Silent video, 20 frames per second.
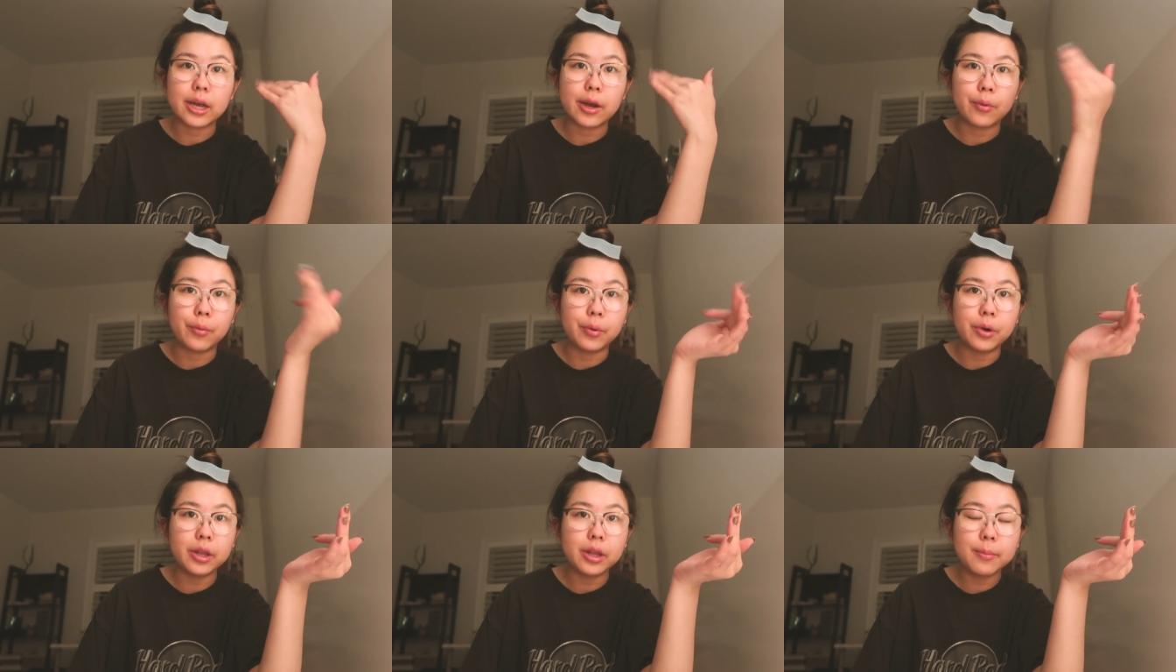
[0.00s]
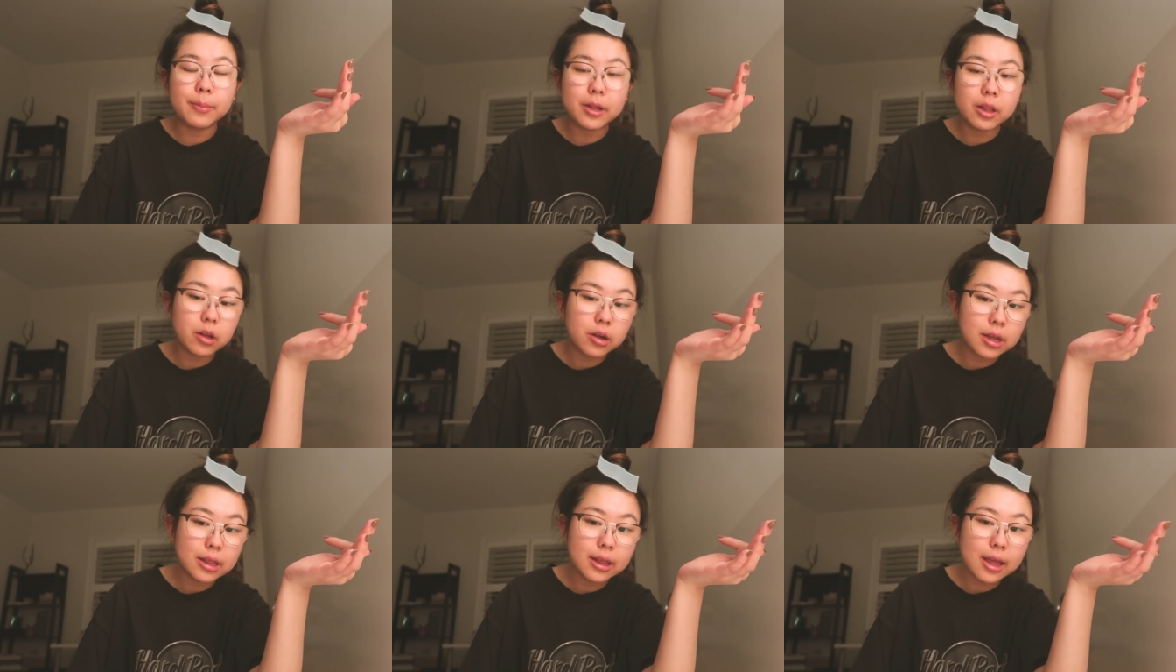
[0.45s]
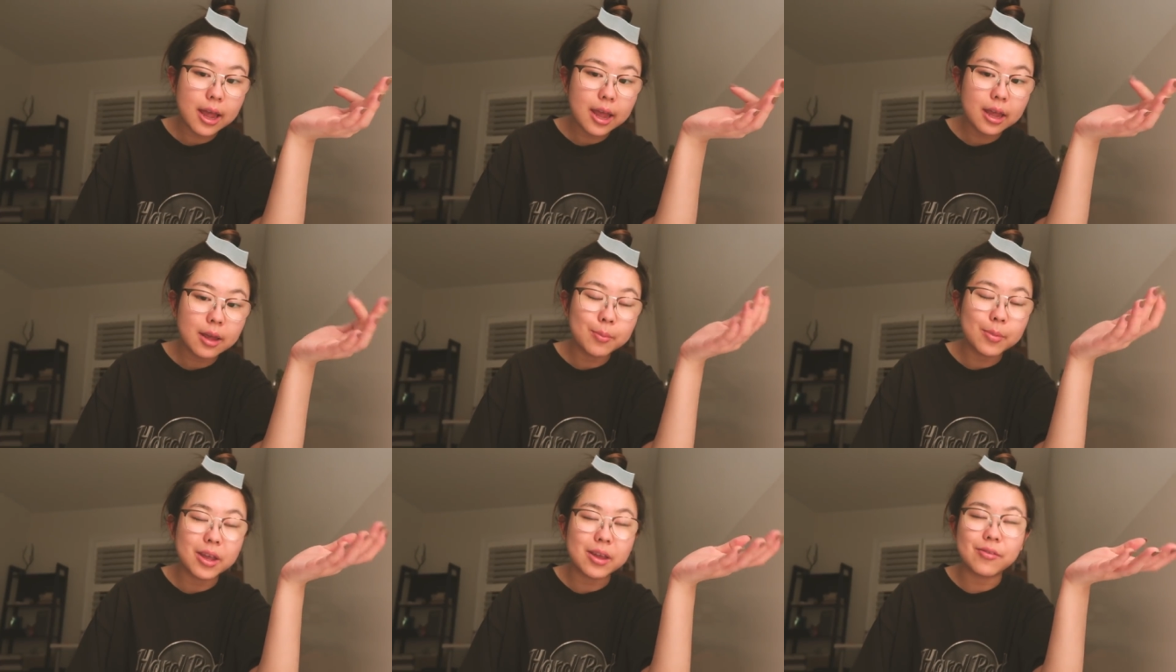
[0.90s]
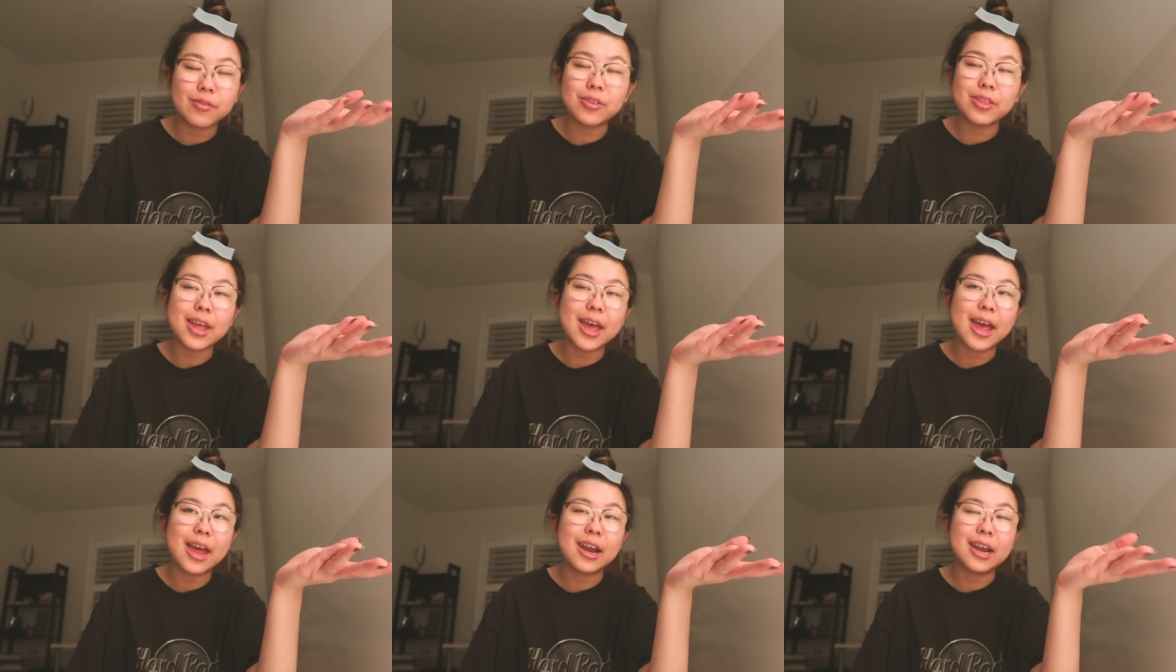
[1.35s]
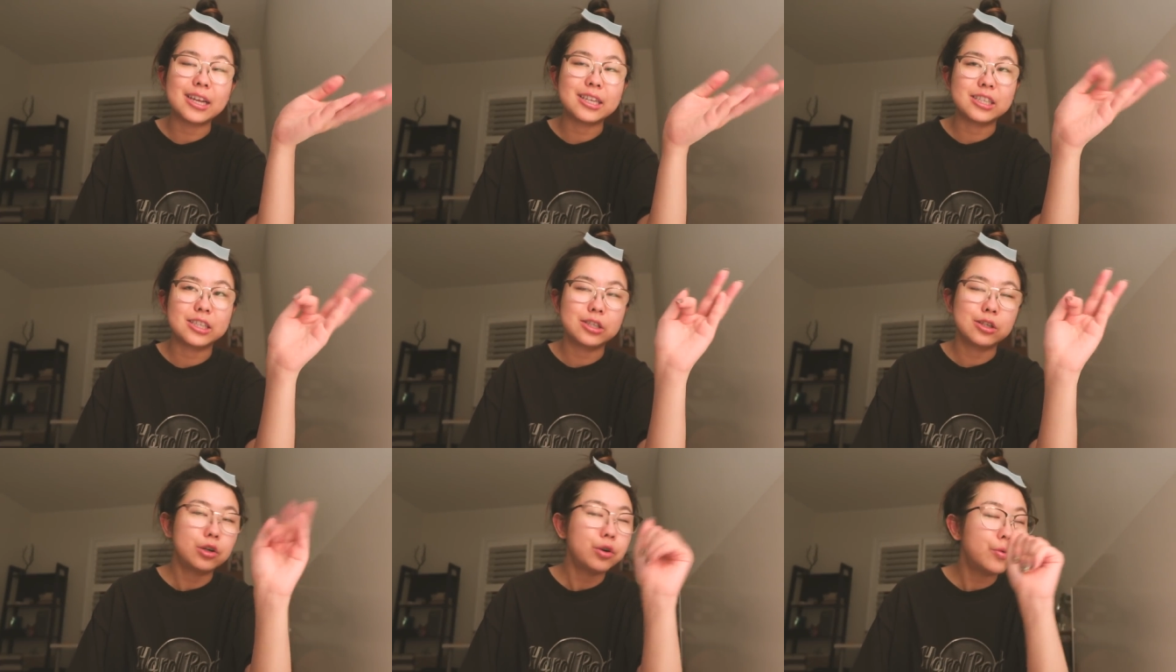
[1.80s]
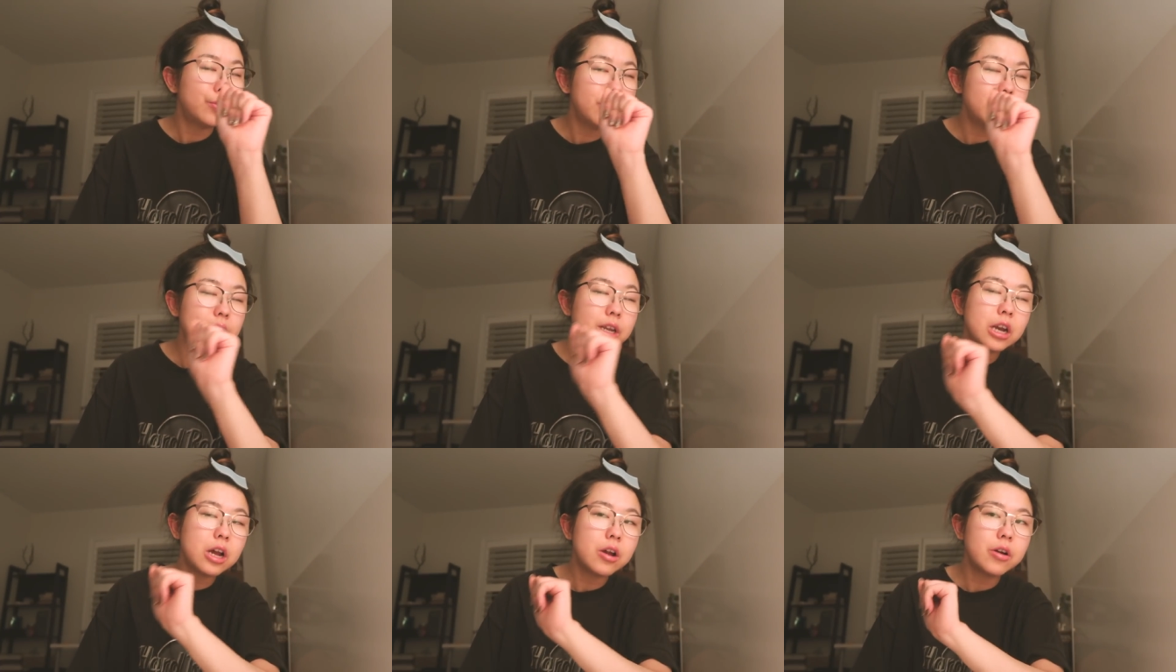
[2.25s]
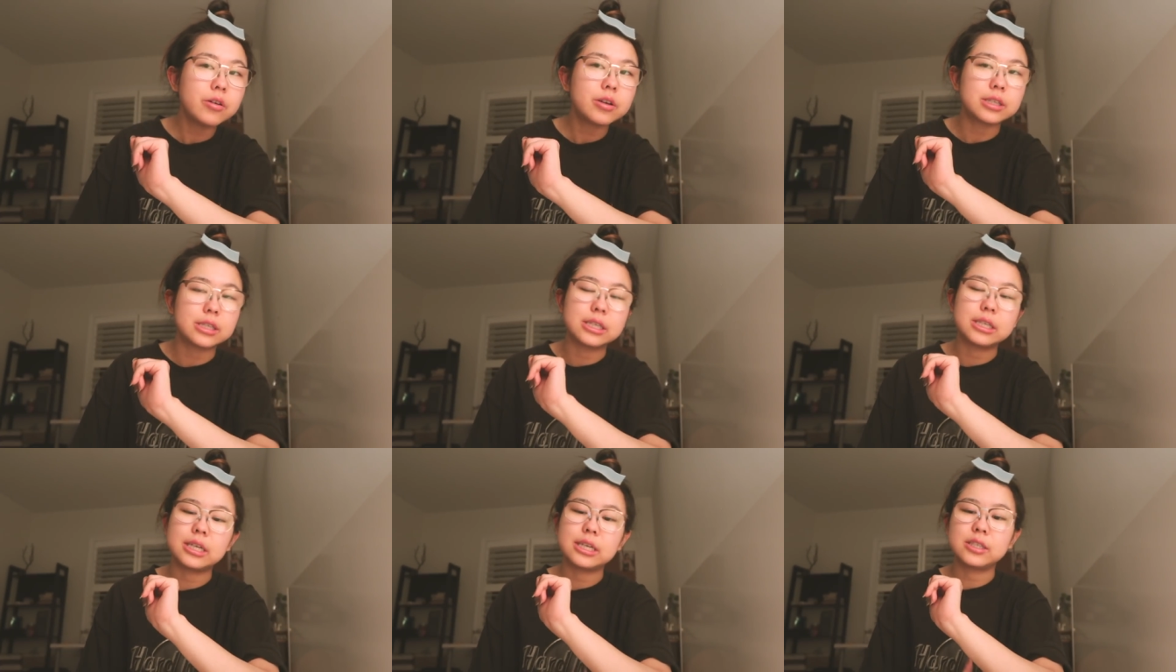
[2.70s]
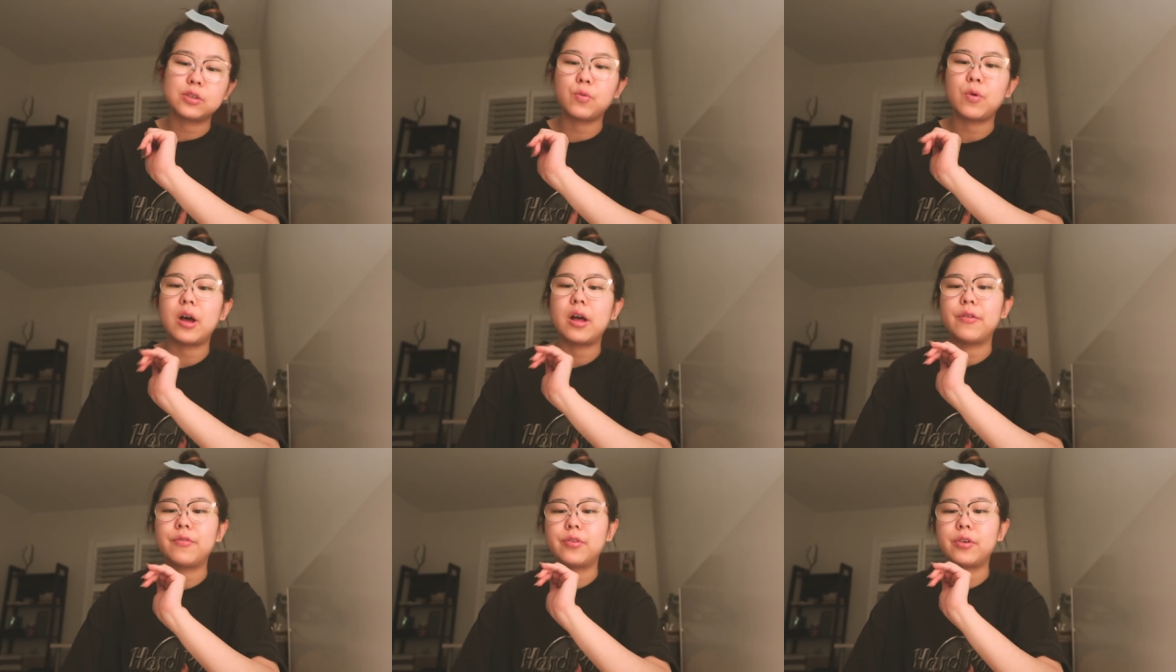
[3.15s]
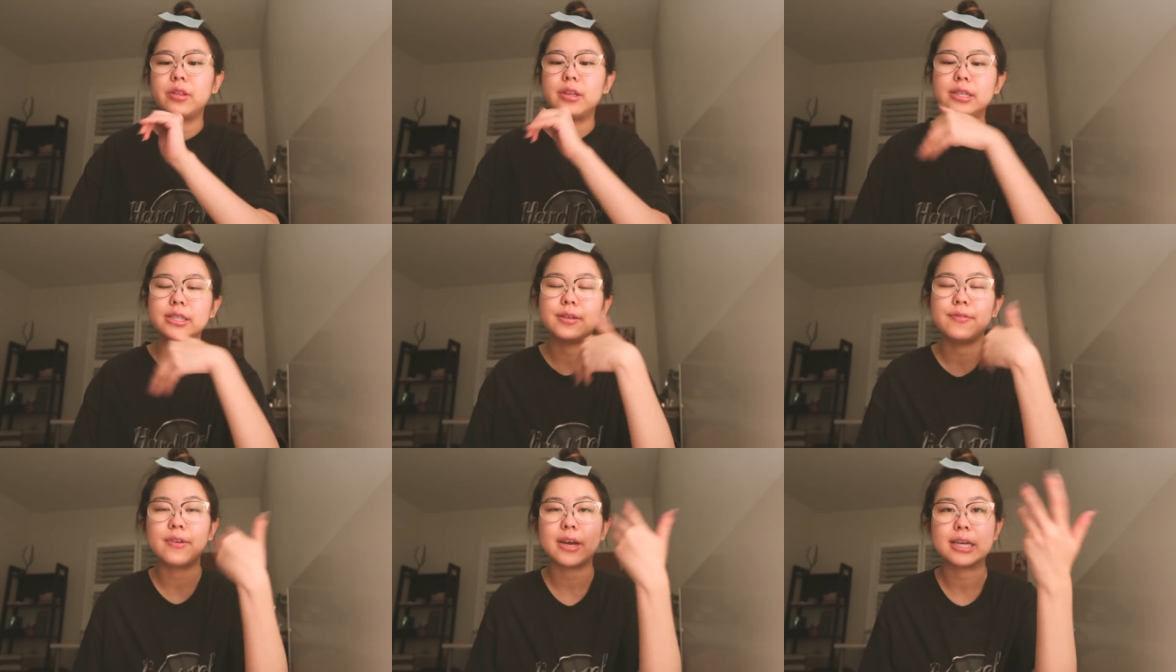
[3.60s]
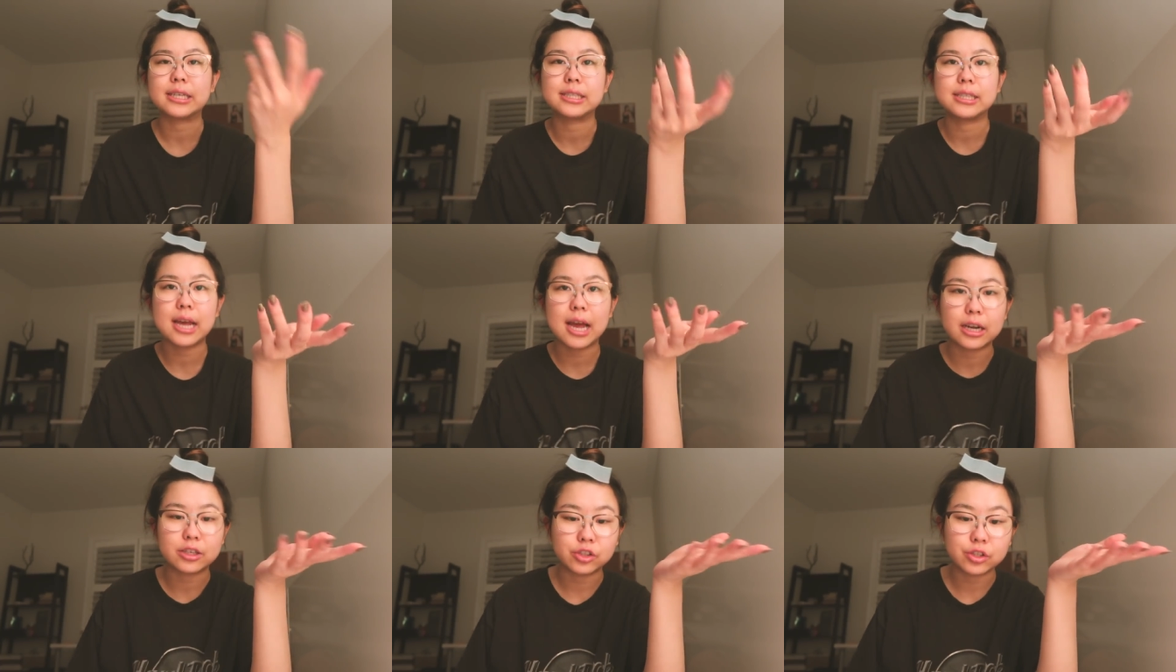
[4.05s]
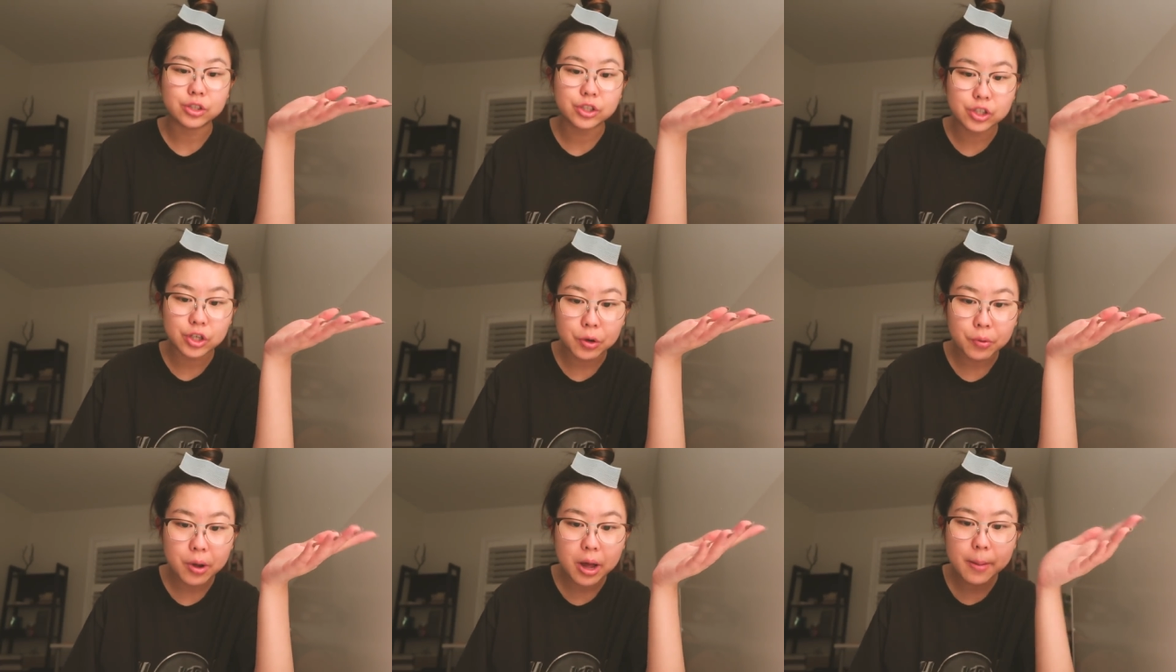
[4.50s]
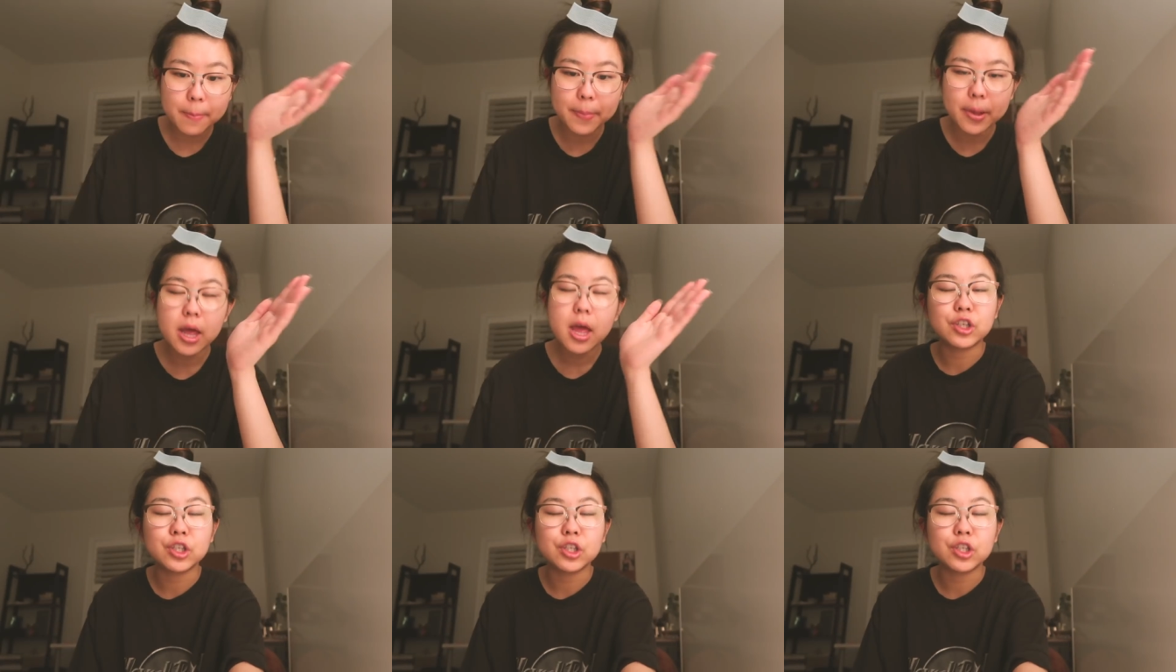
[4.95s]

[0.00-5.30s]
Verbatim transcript: it really be looking like but even then I still don't really know because it takes a while for these effects to actually show up.